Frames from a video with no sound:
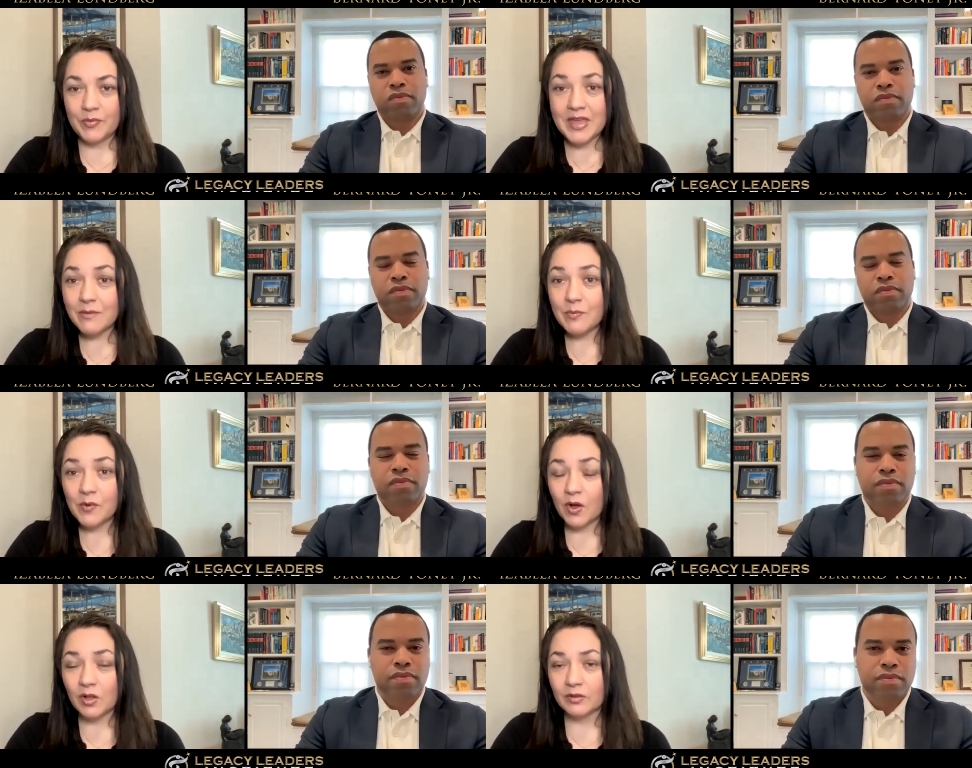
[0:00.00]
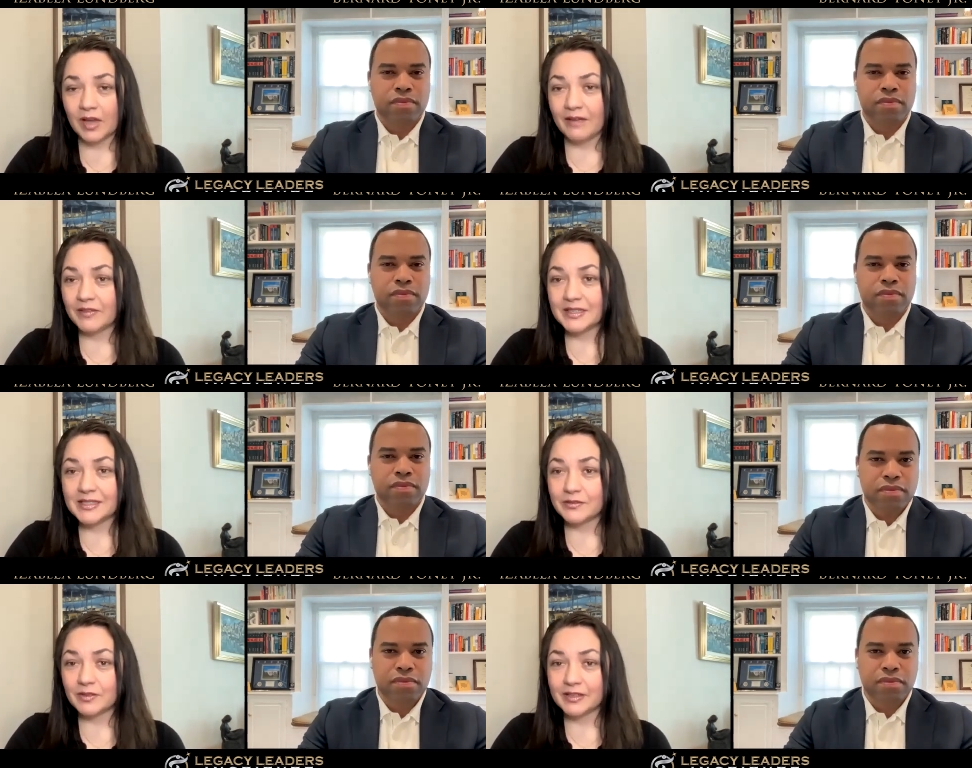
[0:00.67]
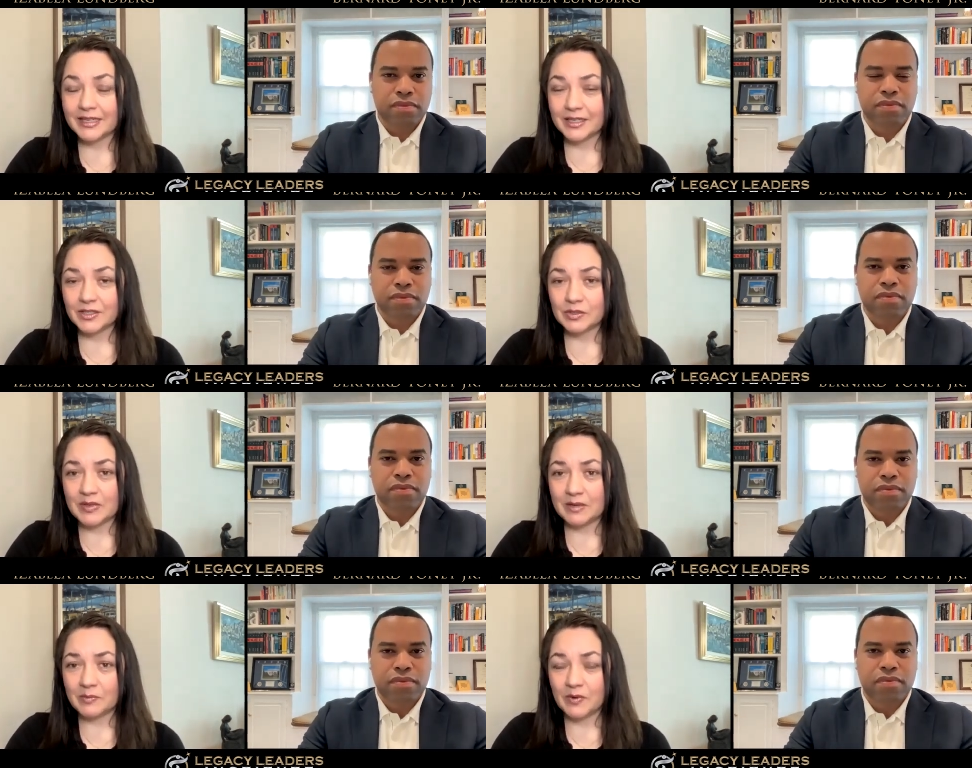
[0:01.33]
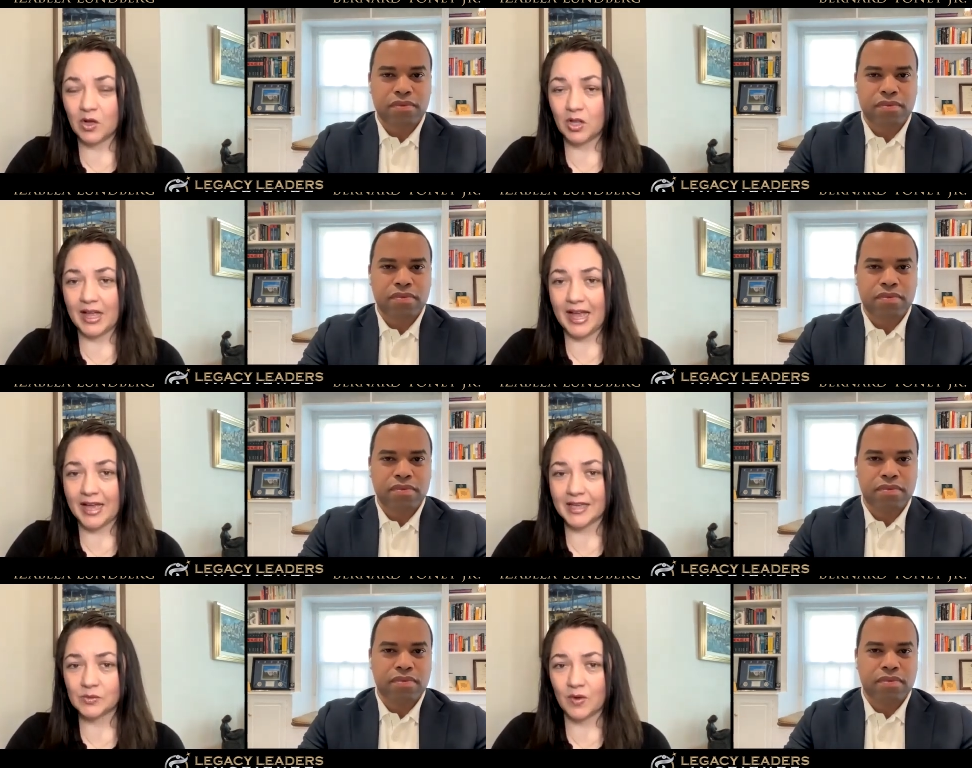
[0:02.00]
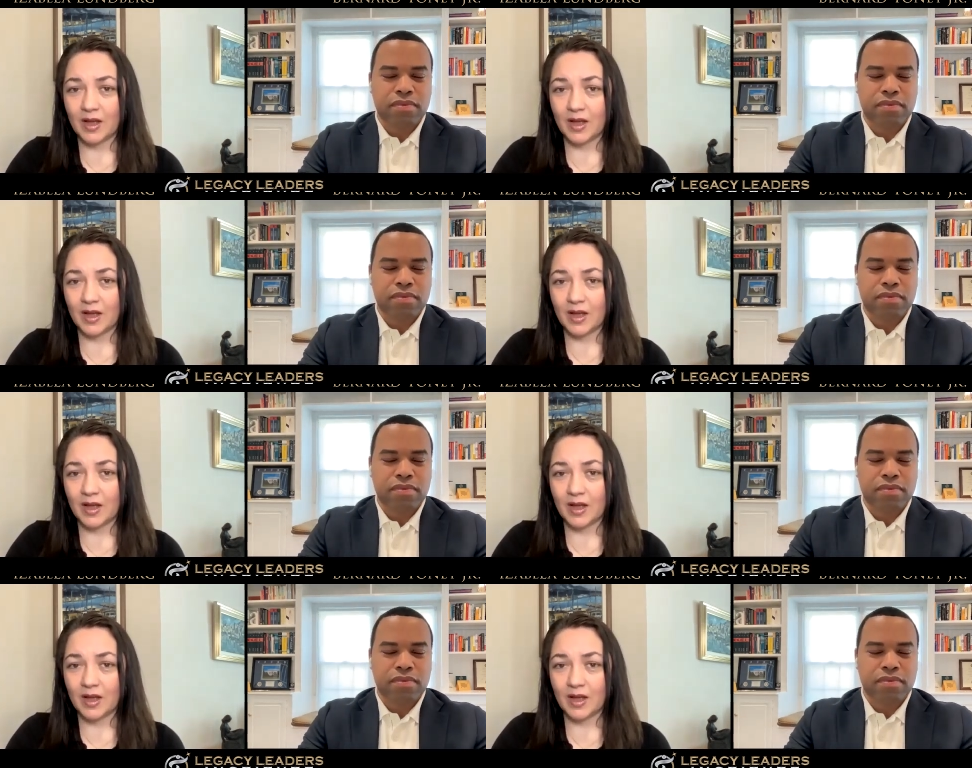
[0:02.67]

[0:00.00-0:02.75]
Speaker 1: people, everything related to people, as